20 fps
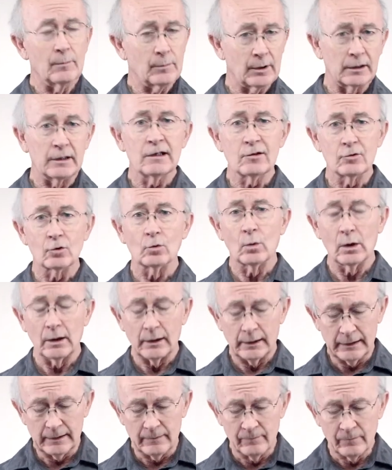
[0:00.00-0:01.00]
But either
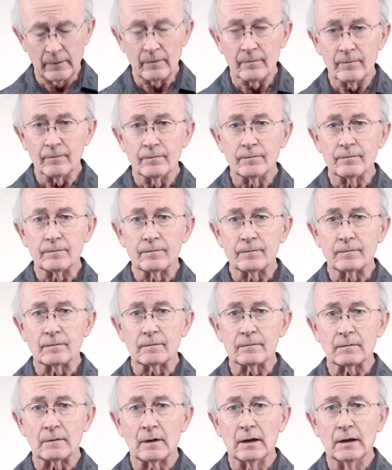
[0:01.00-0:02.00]
way,
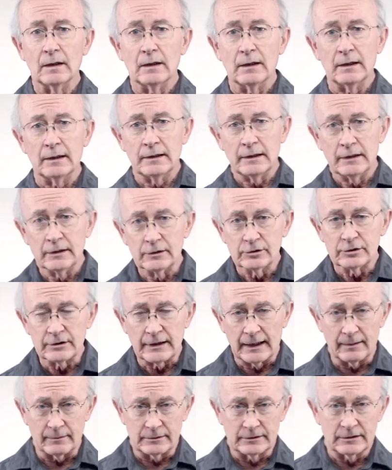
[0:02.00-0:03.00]
it is
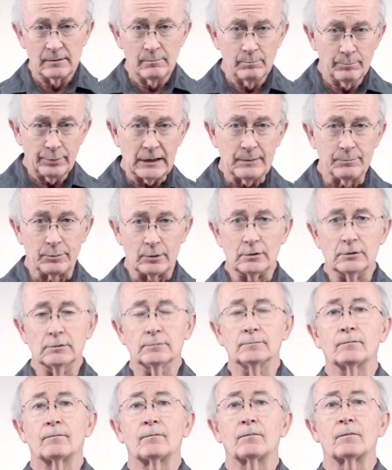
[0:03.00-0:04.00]
that some people
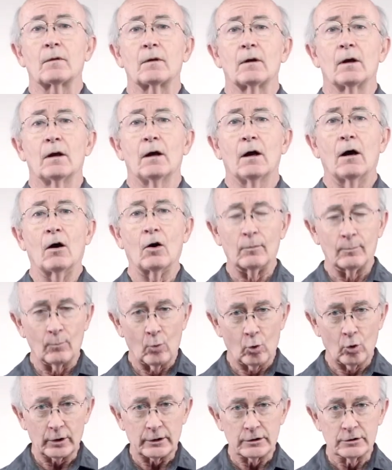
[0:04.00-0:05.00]
are
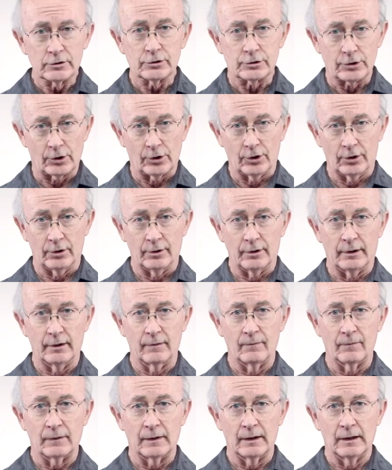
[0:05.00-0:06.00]
more concerned
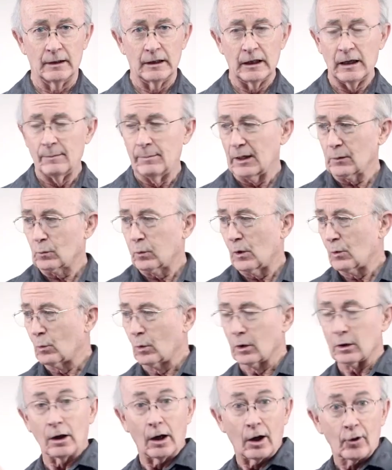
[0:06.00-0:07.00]
about what
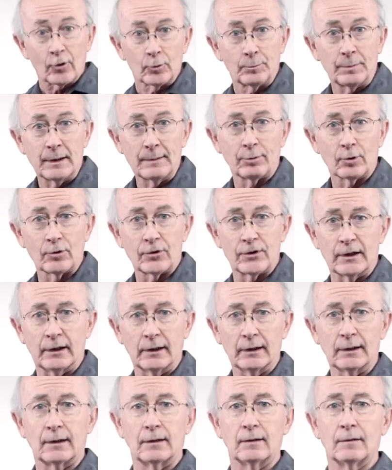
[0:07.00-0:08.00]
will other people
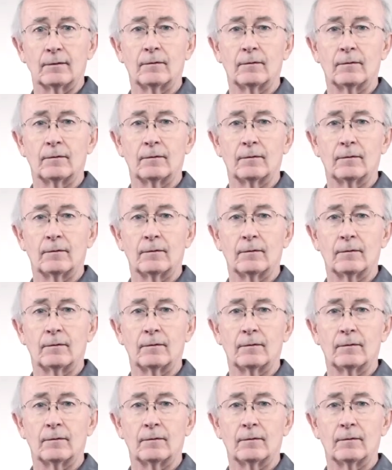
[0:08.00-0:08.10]
think